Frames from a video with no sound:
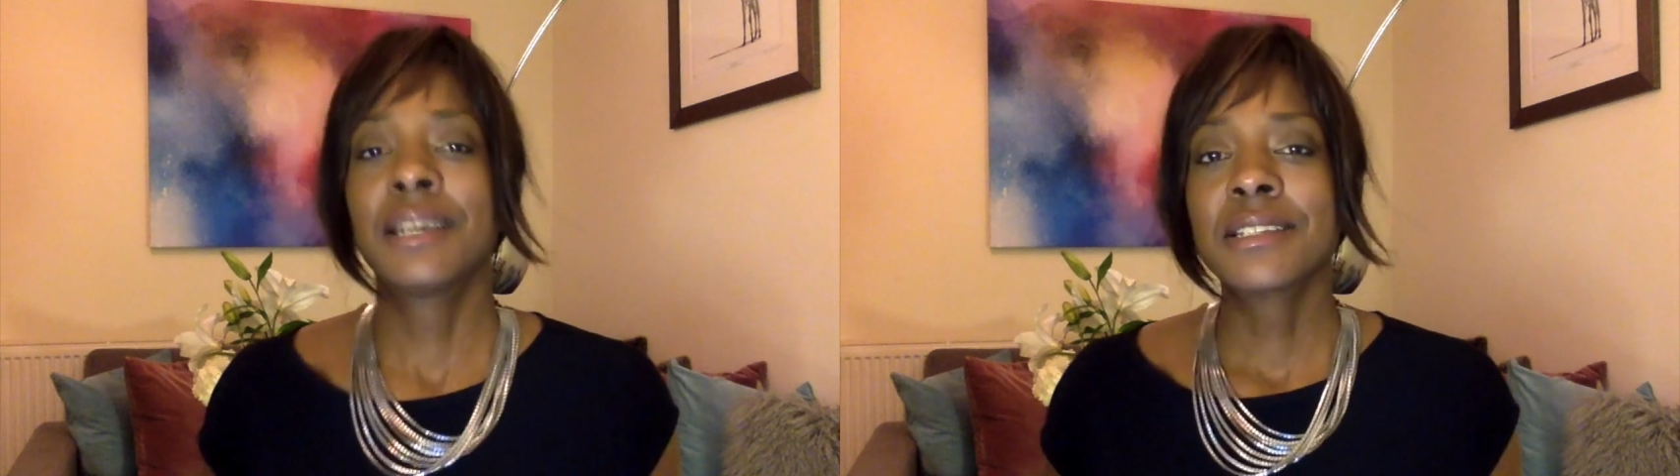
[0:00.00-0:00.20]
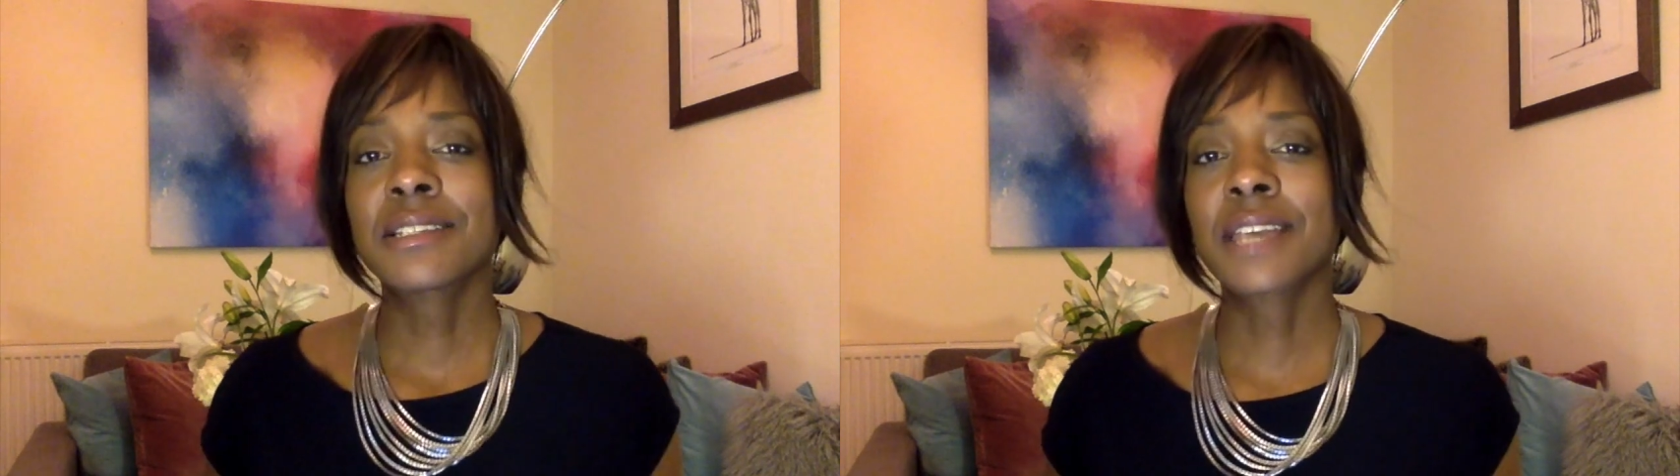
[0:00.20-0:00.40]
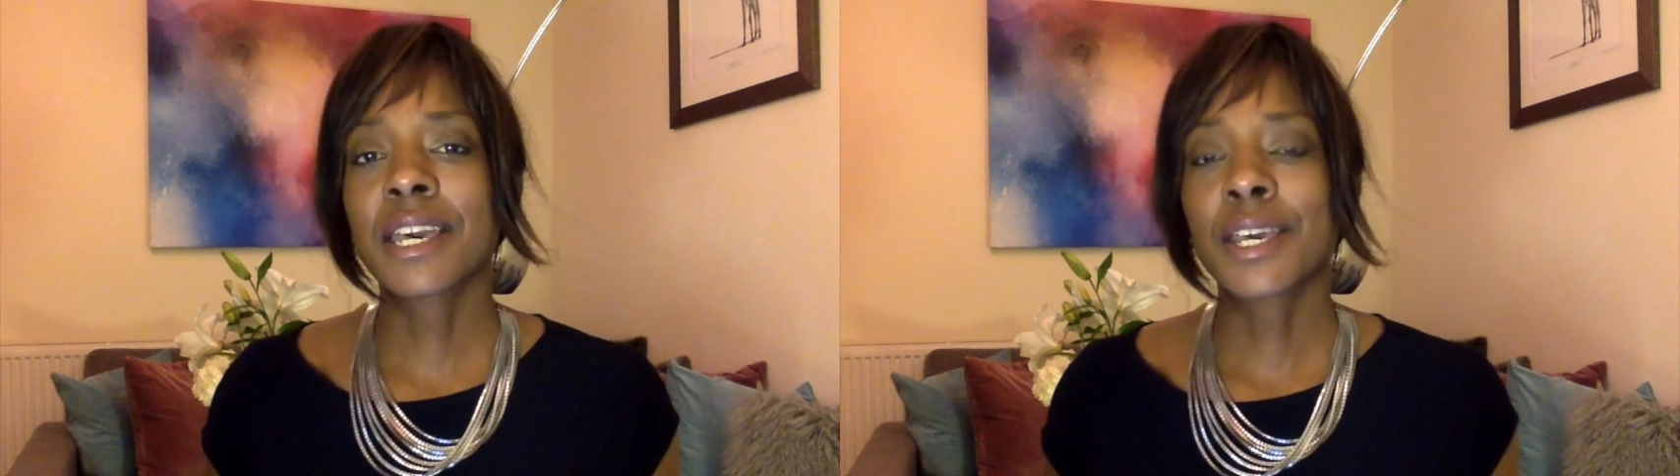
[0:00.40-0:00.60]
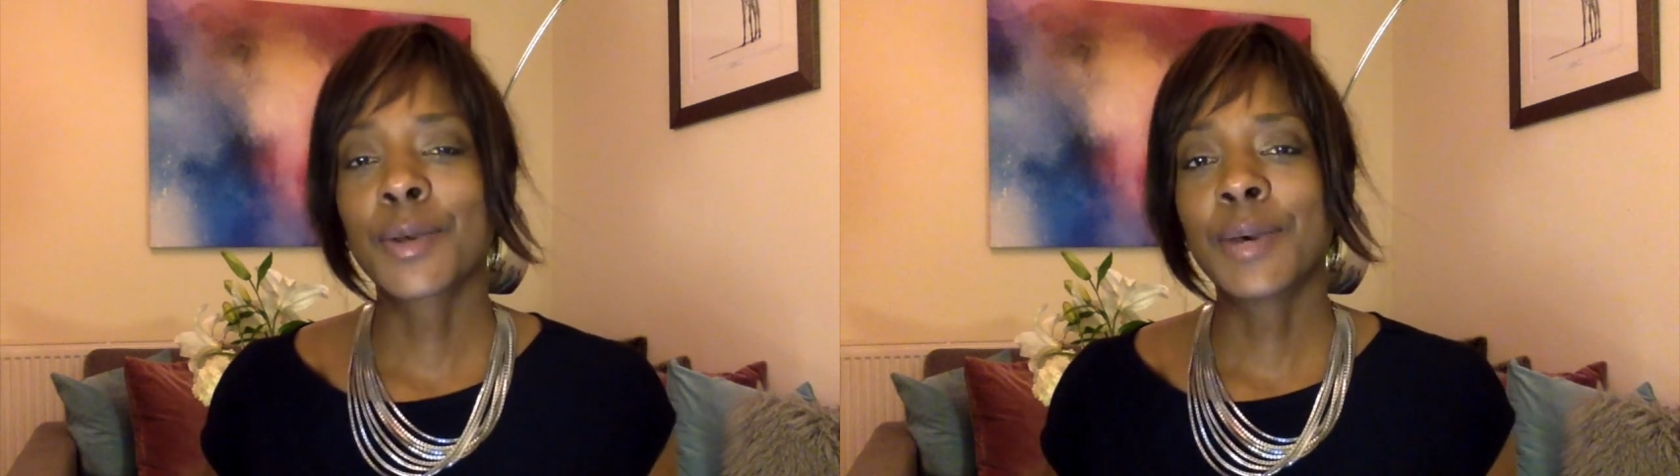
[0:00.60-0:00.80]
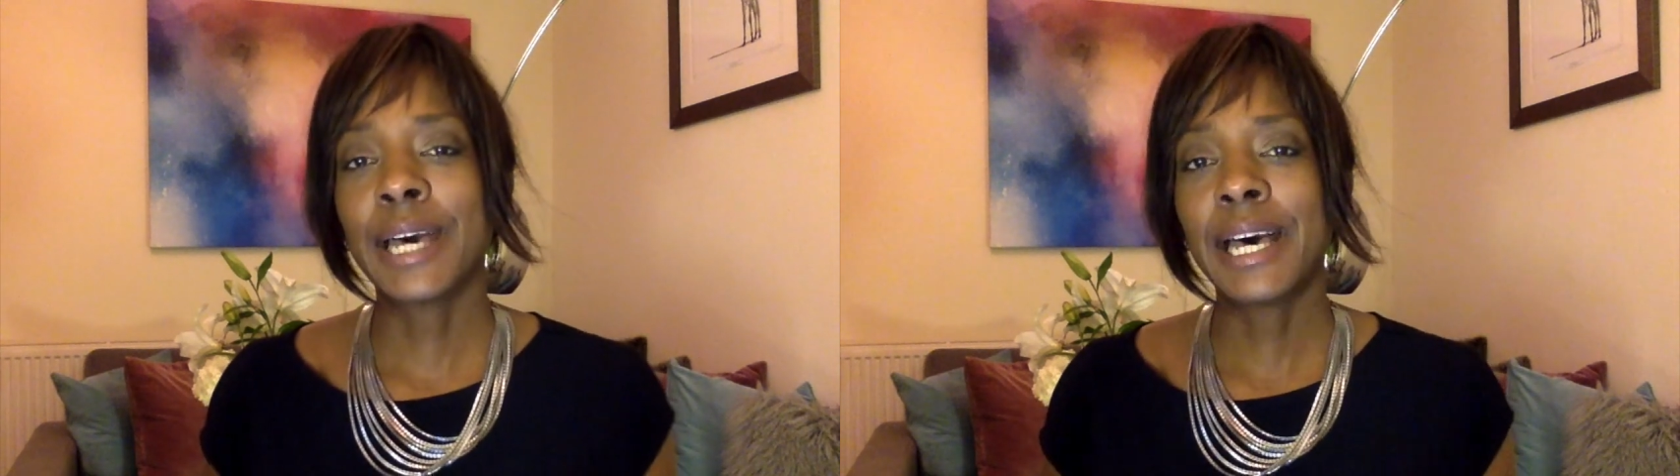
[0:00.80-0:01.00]
So
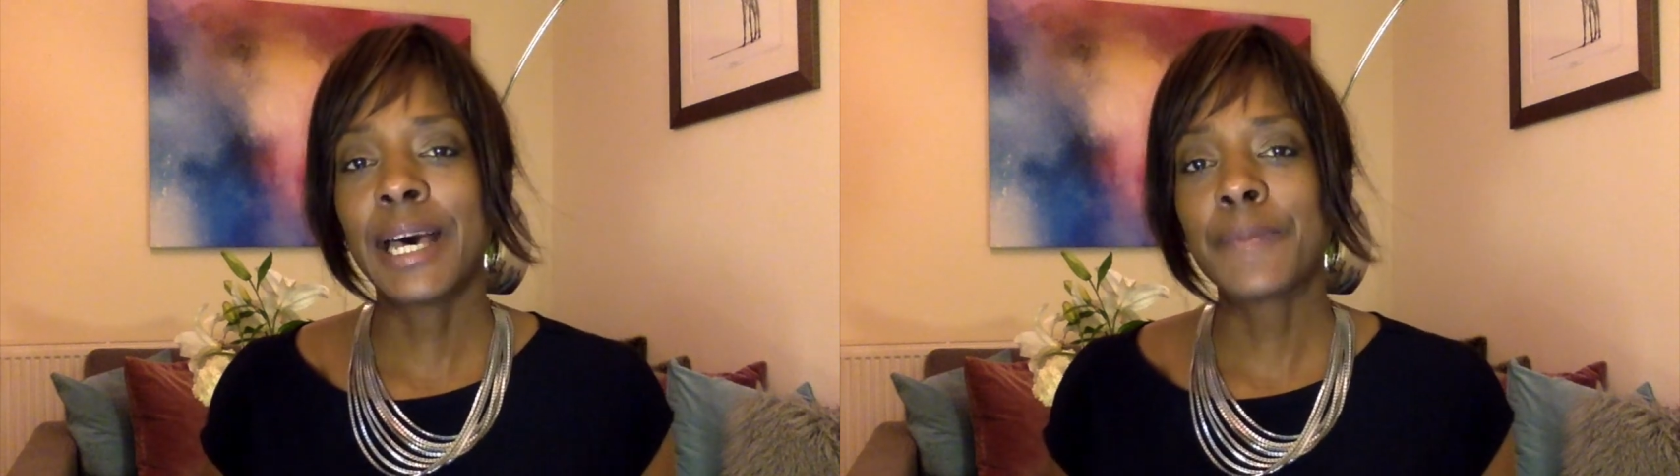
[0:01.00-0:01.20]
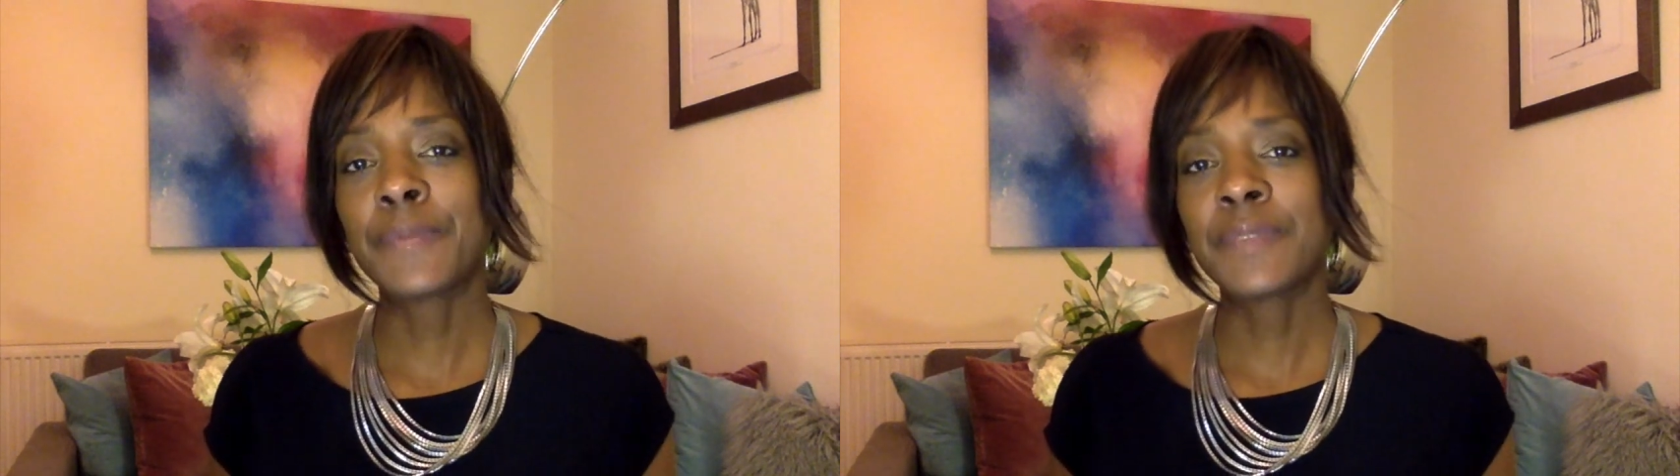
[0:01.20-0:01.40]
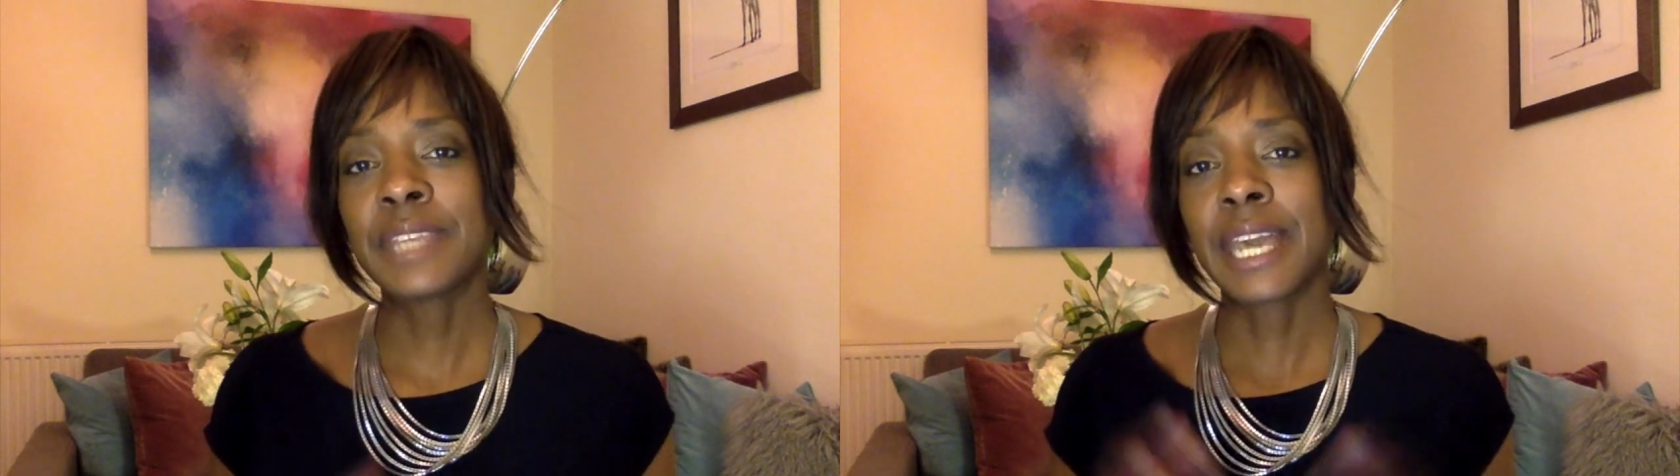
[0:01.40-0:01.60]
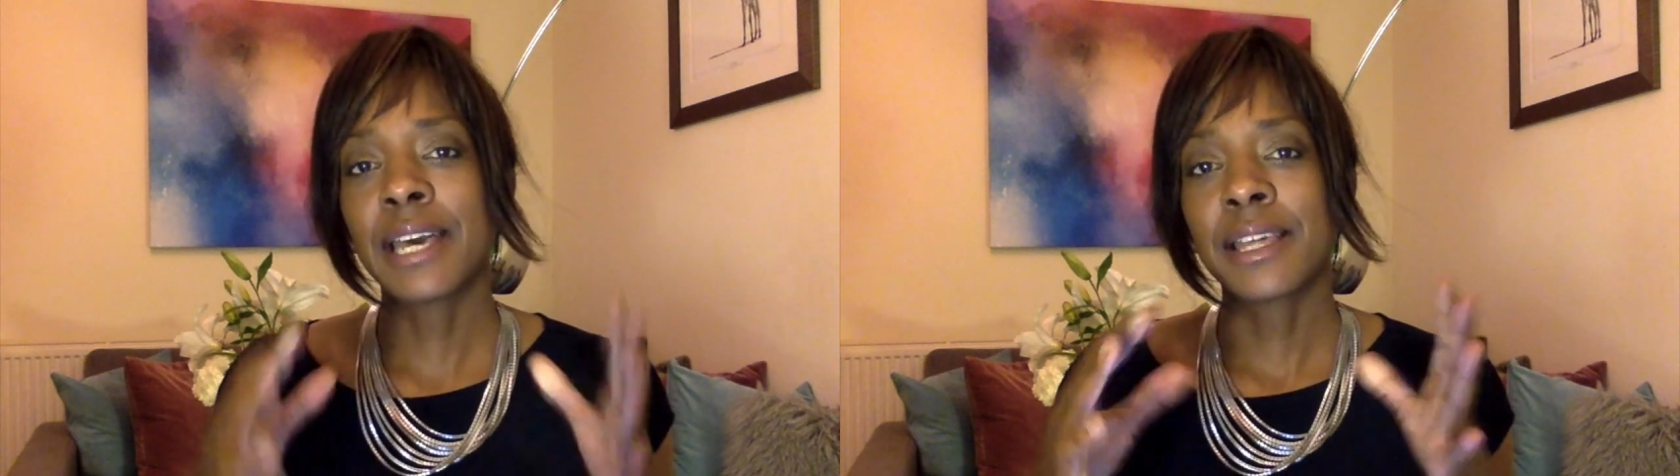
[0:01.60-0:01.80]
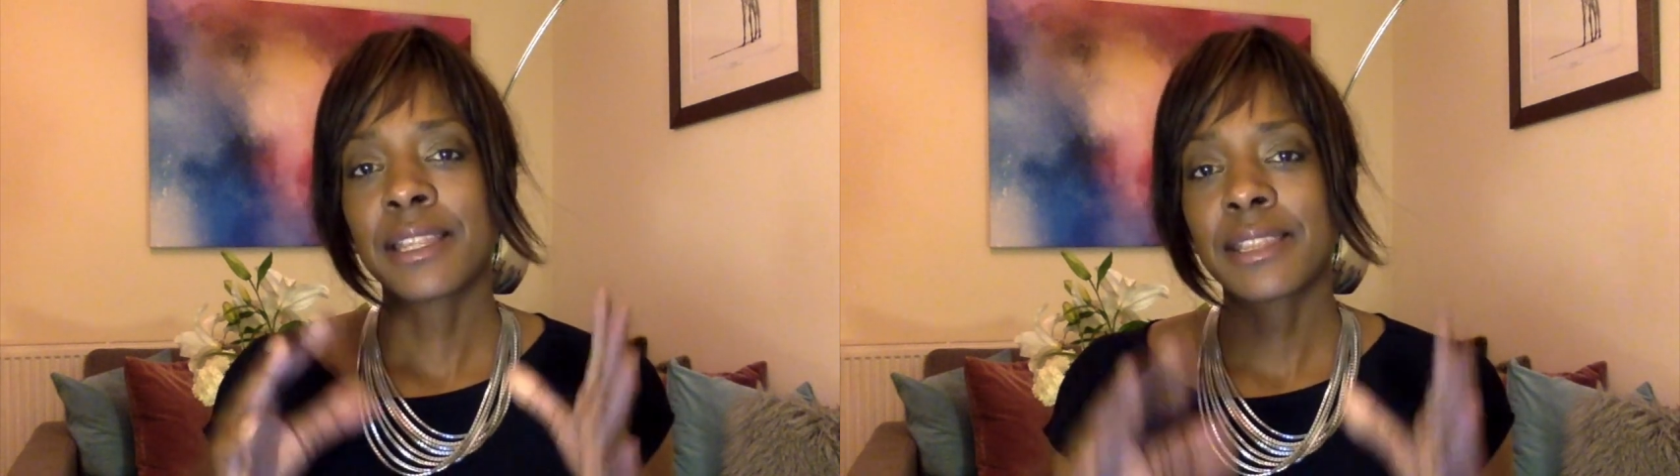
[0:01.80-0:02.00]

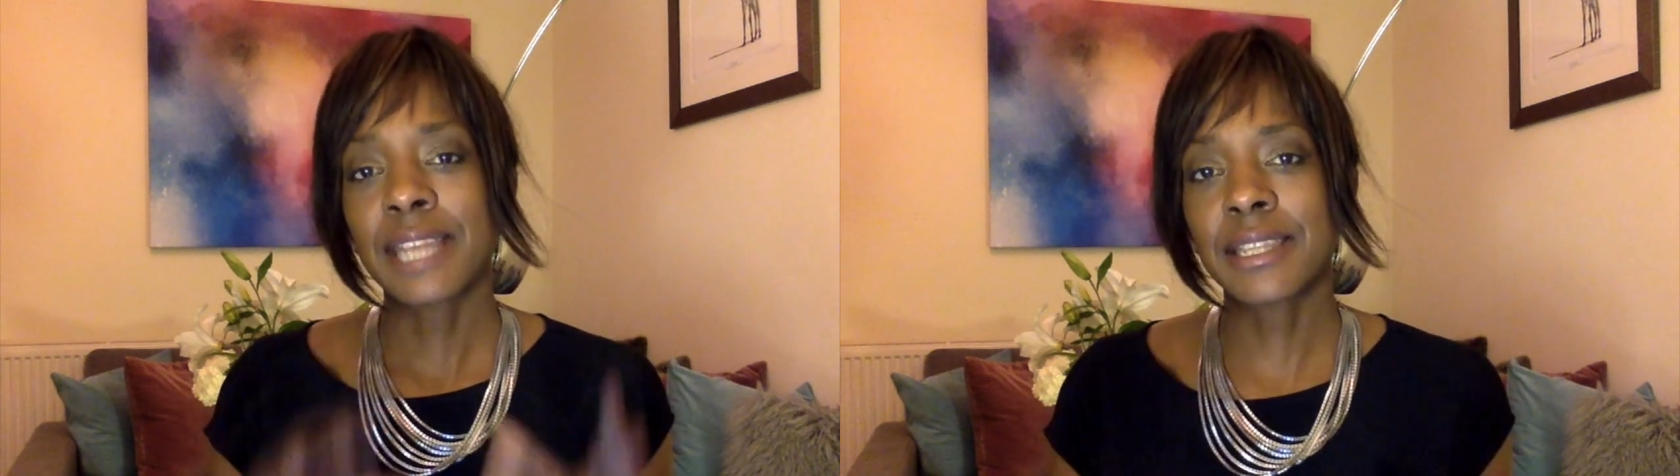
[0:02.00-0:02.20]
that